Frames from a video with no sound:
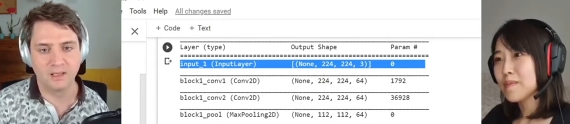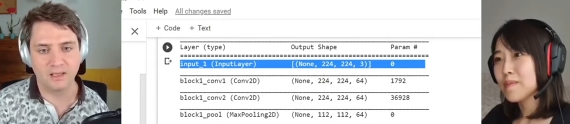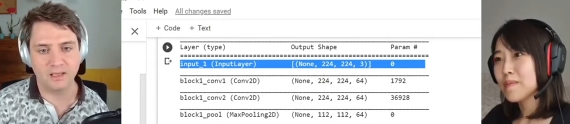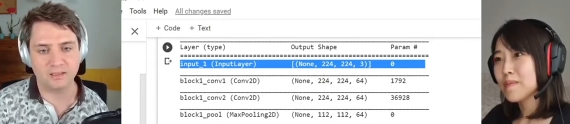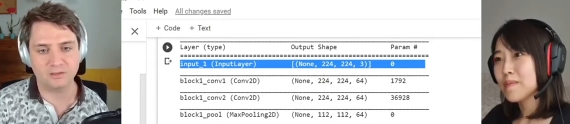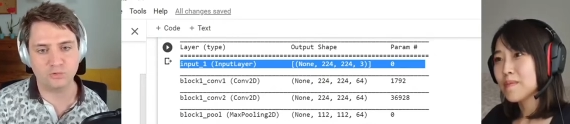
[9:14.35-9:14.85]

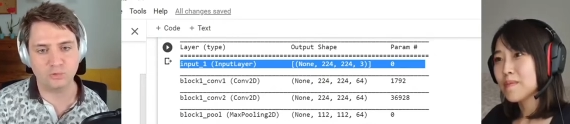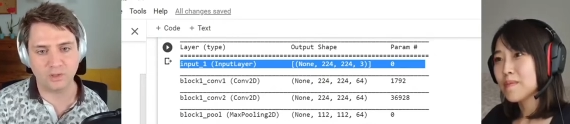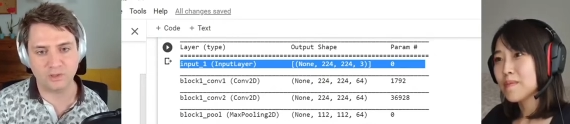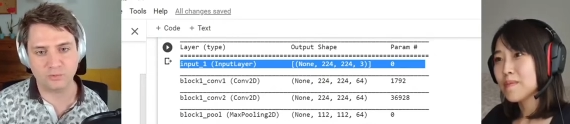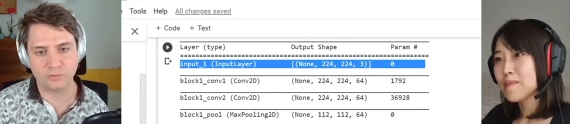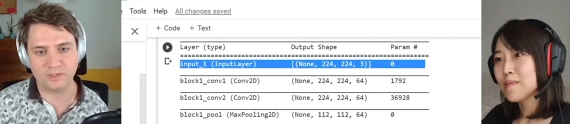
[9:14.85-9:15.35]

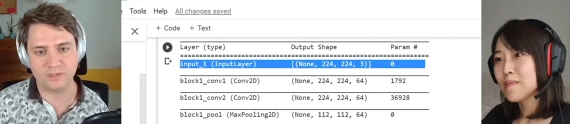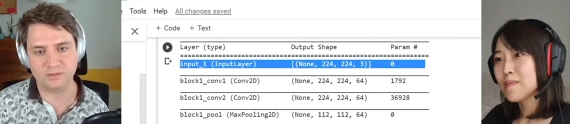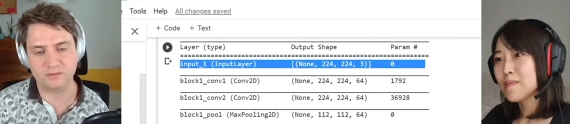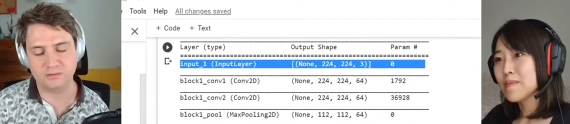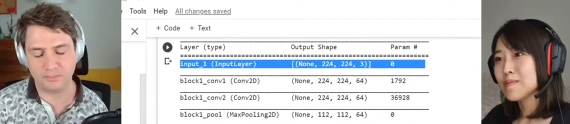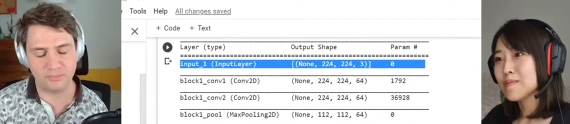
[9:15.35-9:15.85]
Speaker 1: 200
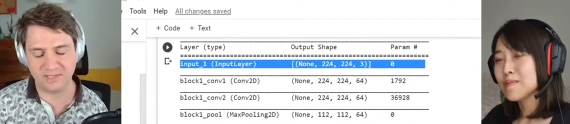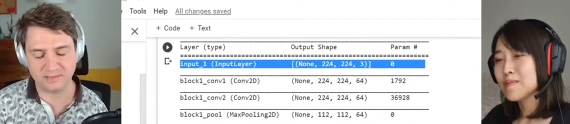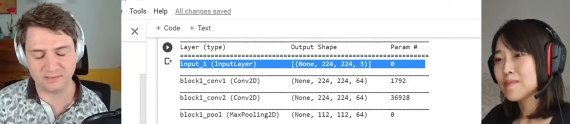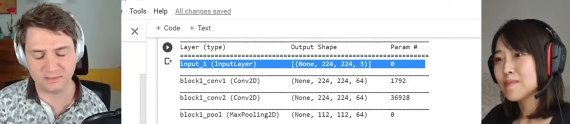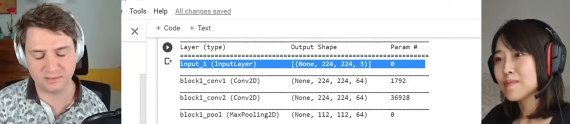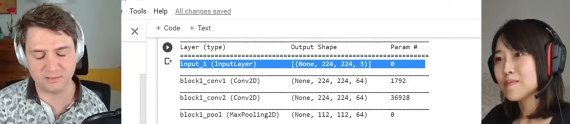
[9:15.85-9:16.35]

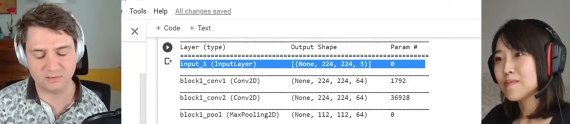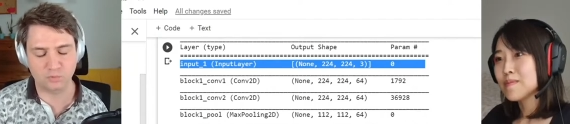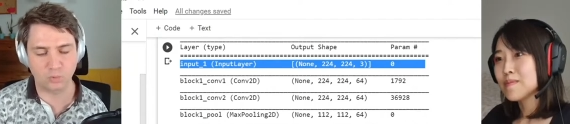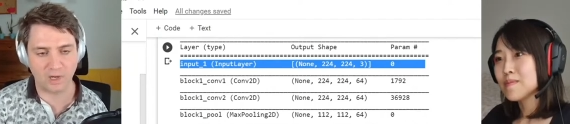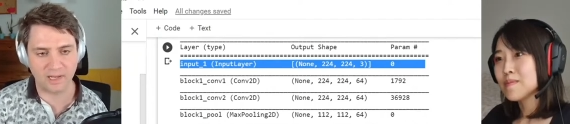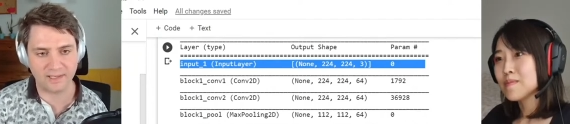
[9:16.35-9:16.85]
pixels
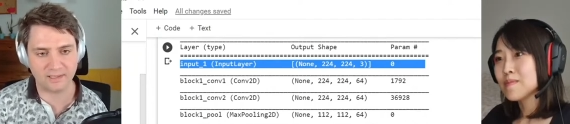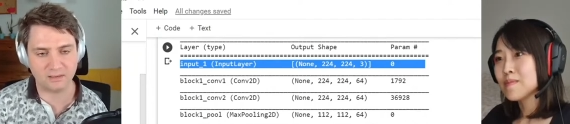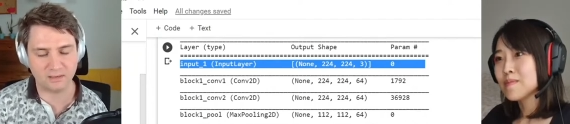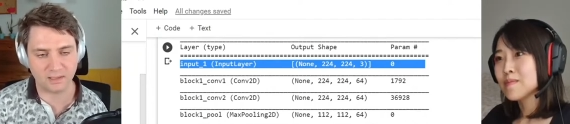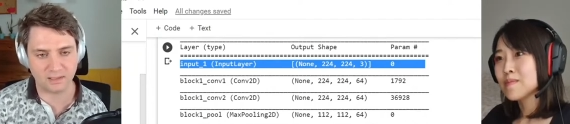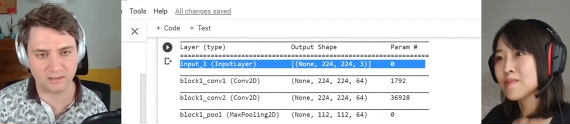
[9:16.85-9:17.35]
wide
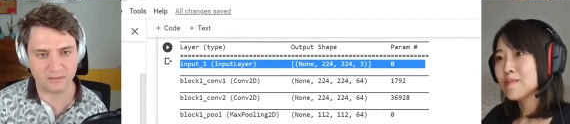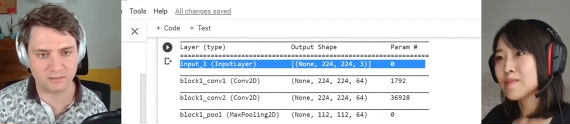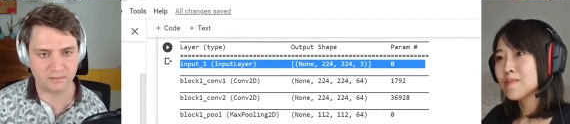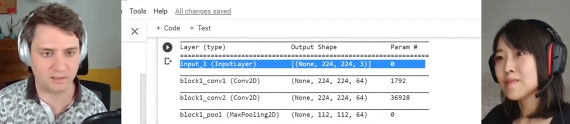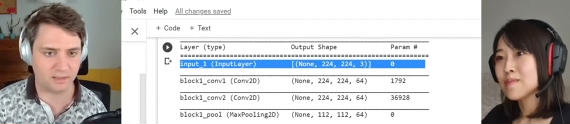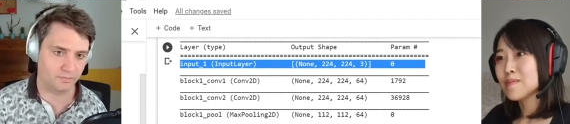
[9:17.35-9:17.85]

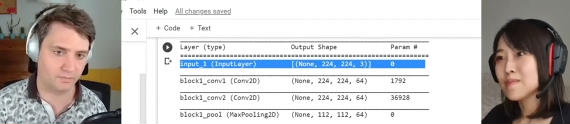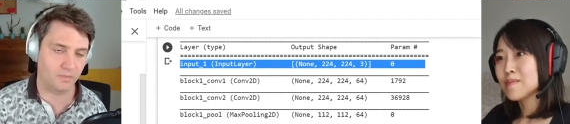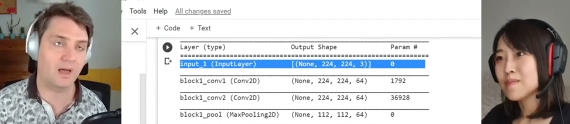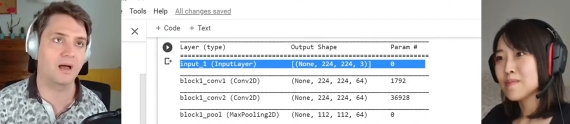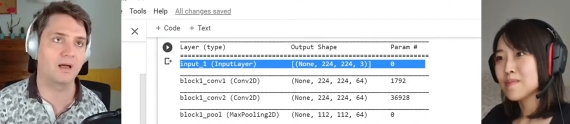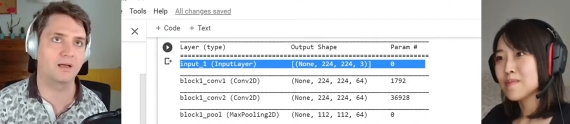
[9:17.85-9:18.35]
and
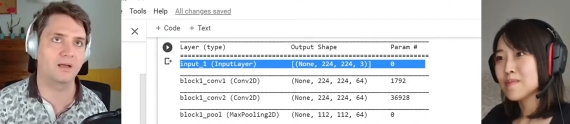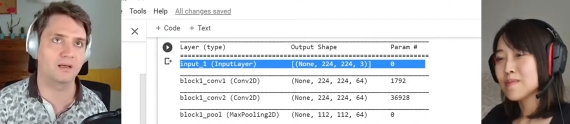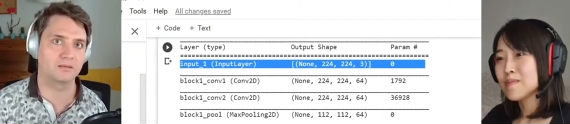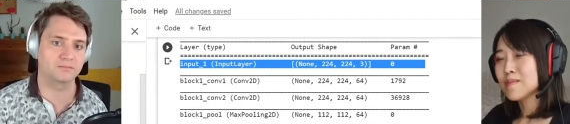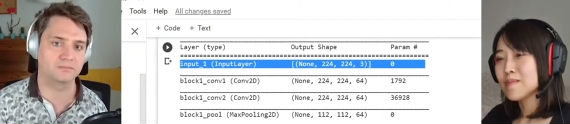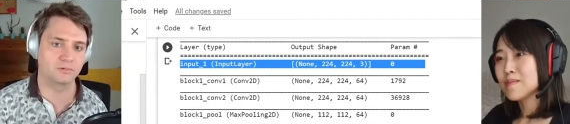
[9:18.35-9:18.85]

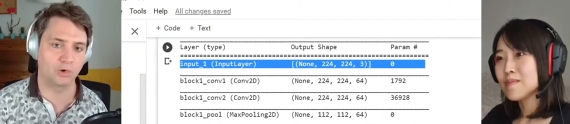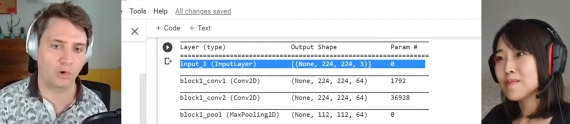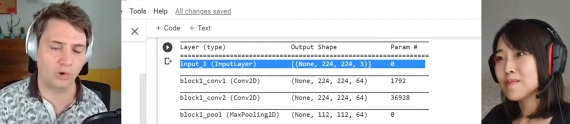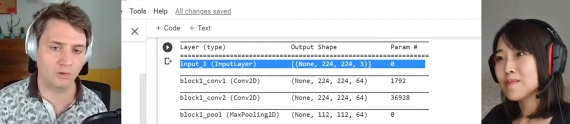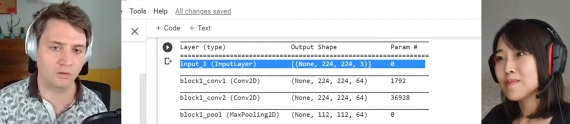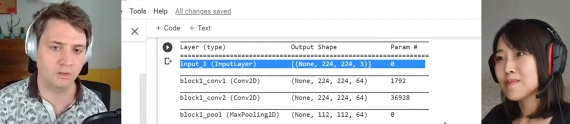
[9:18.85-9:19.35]

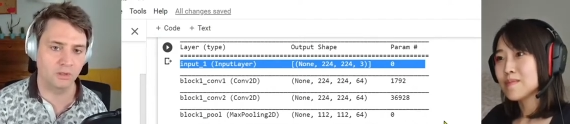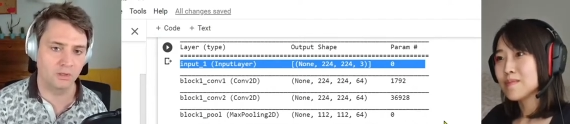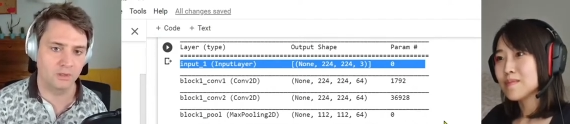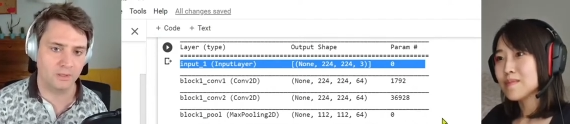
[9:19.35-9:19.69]
long,